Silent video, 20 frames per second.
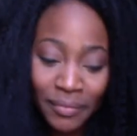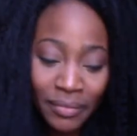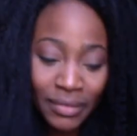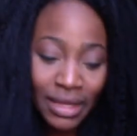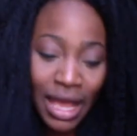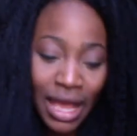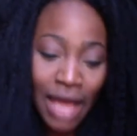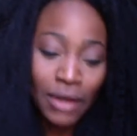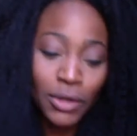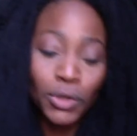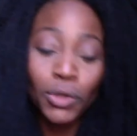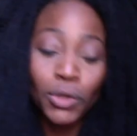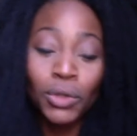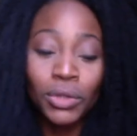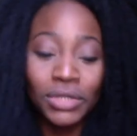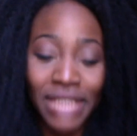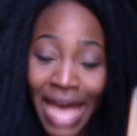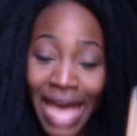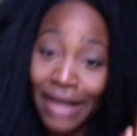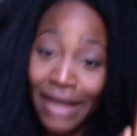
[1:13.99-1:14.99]
I
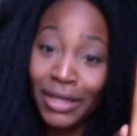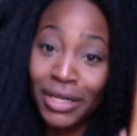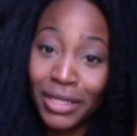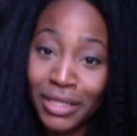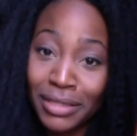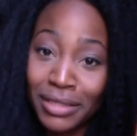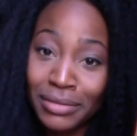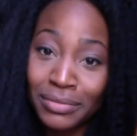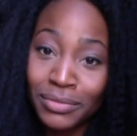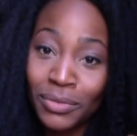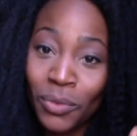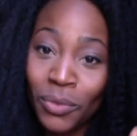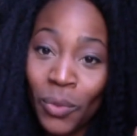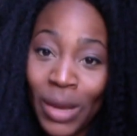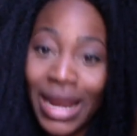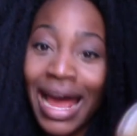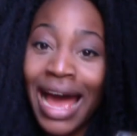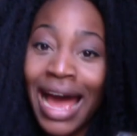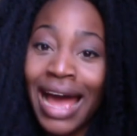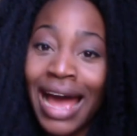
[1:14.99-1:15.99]
Googled Attica
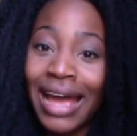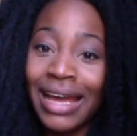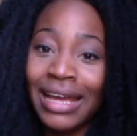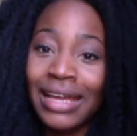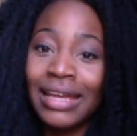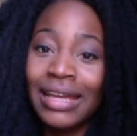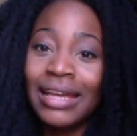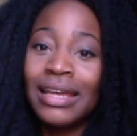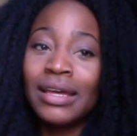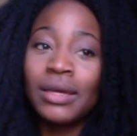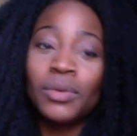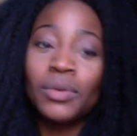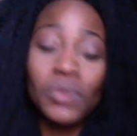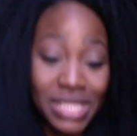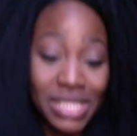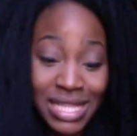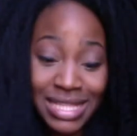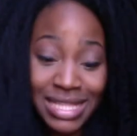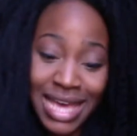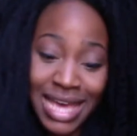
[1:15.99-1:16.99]
when I was
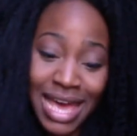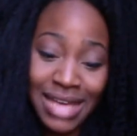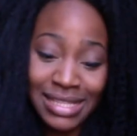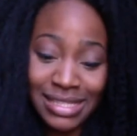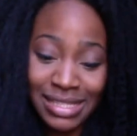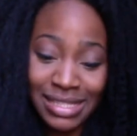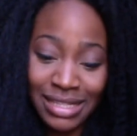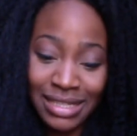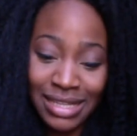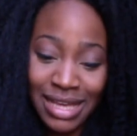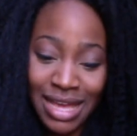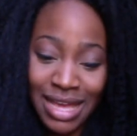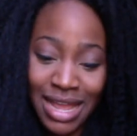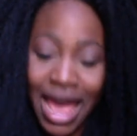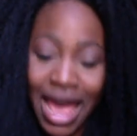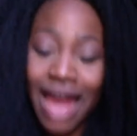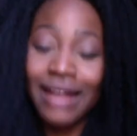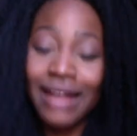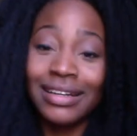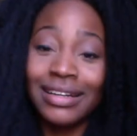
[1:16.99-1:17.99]
in a taxi, and
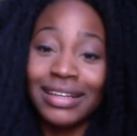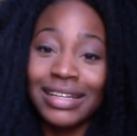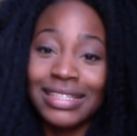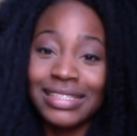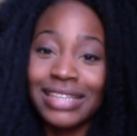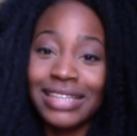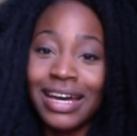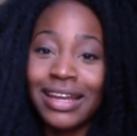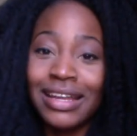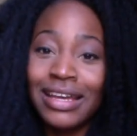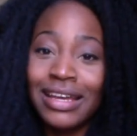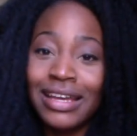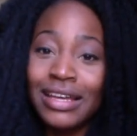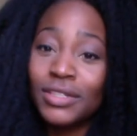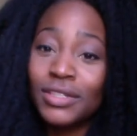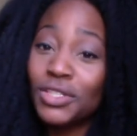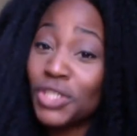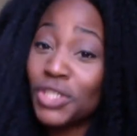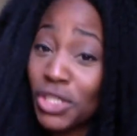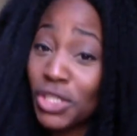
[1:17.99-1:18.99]
Attica is not
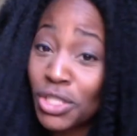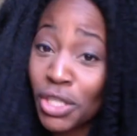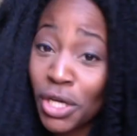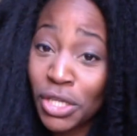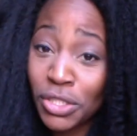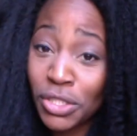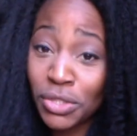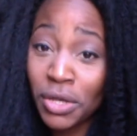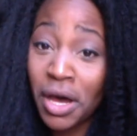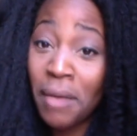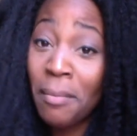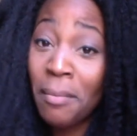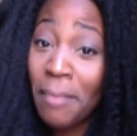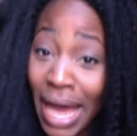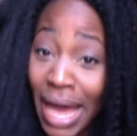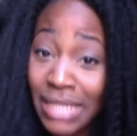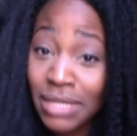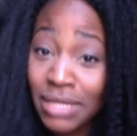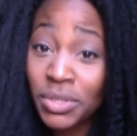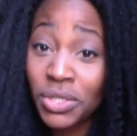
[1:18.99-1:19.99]
just a
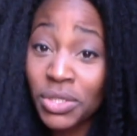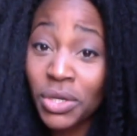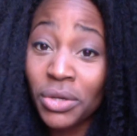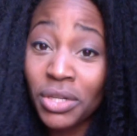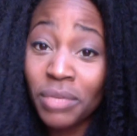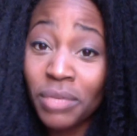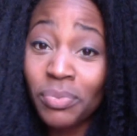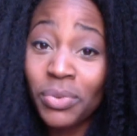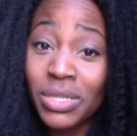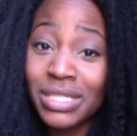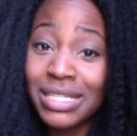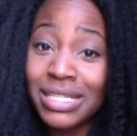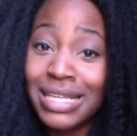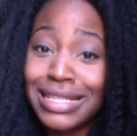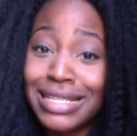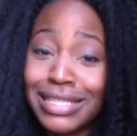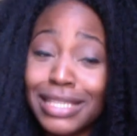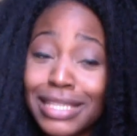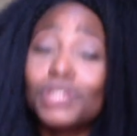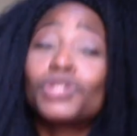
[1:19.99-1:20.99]
maximum security prison,
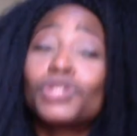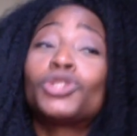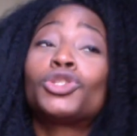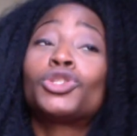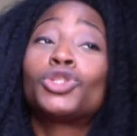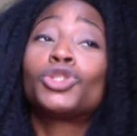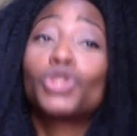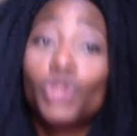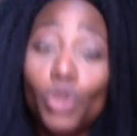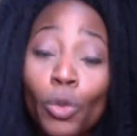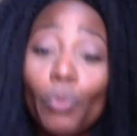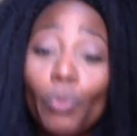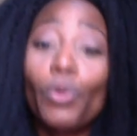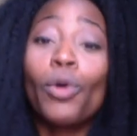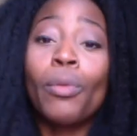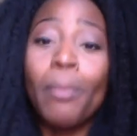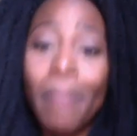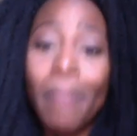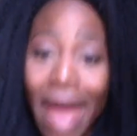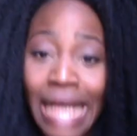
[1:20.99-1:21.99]
it's a
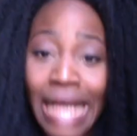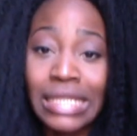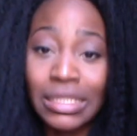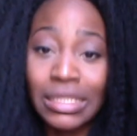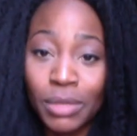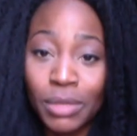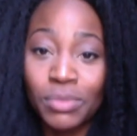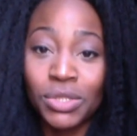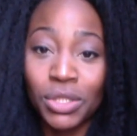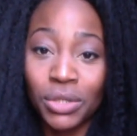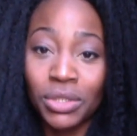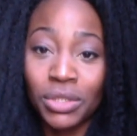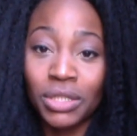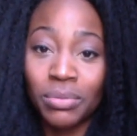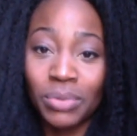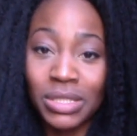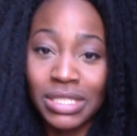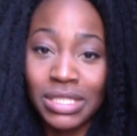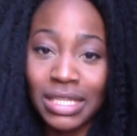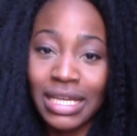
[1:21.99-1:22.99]
super maximum security
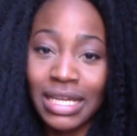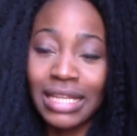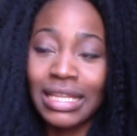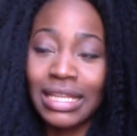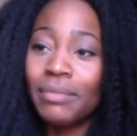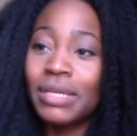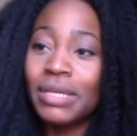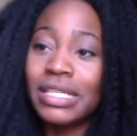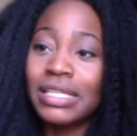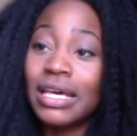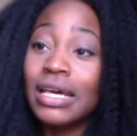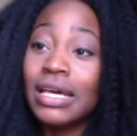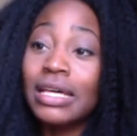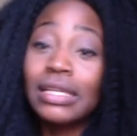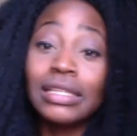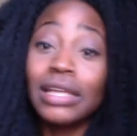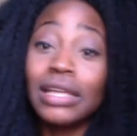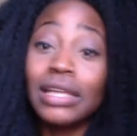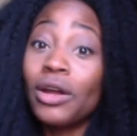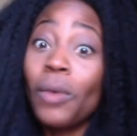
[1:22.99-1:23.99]
prison. Like that means
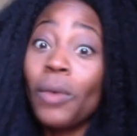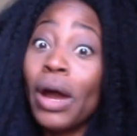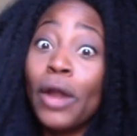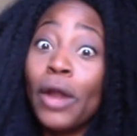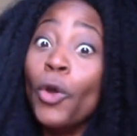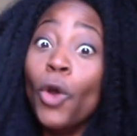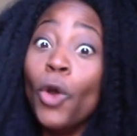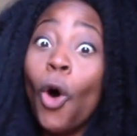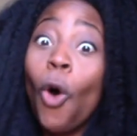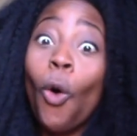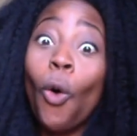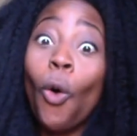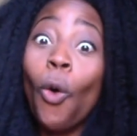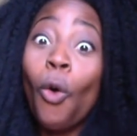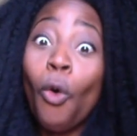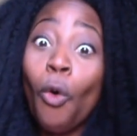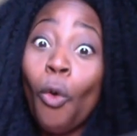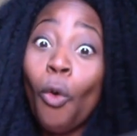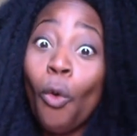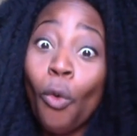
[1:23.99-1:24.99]
they don't want
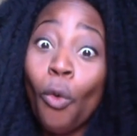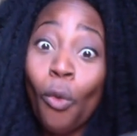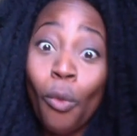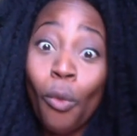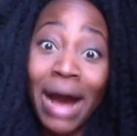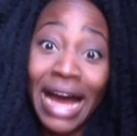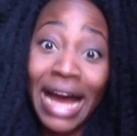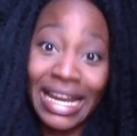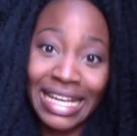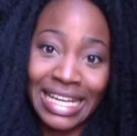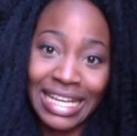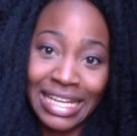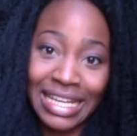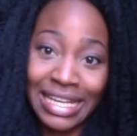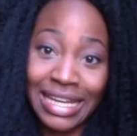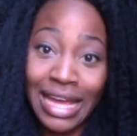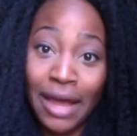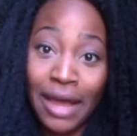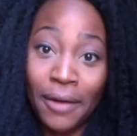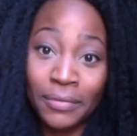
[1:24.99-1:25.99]
nobody
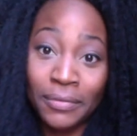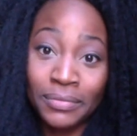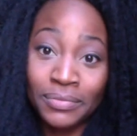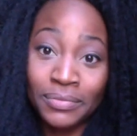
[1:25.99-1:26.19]
getting out,